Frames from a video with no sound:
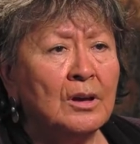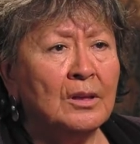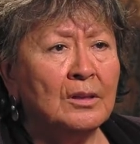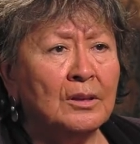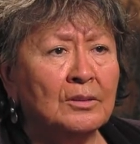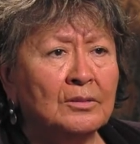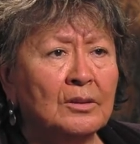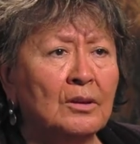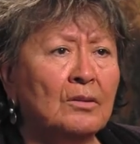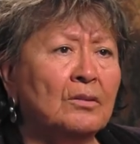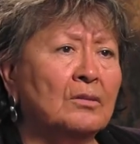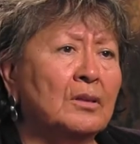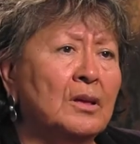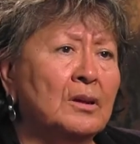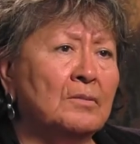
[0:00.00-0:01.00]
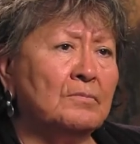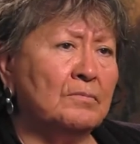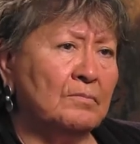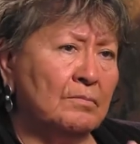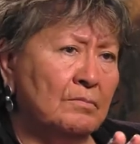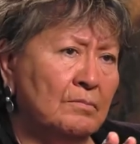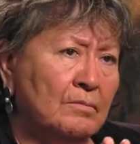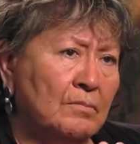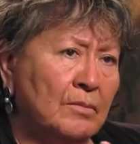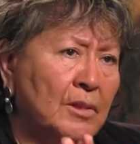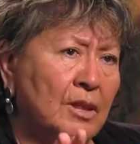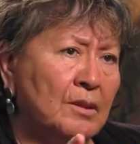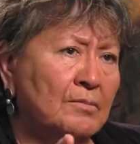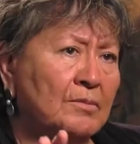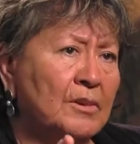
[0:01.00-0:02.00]
And they said, oh, let them,
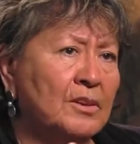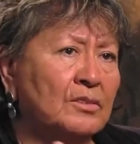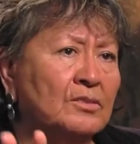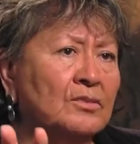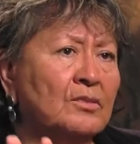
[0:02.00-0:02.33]
let them get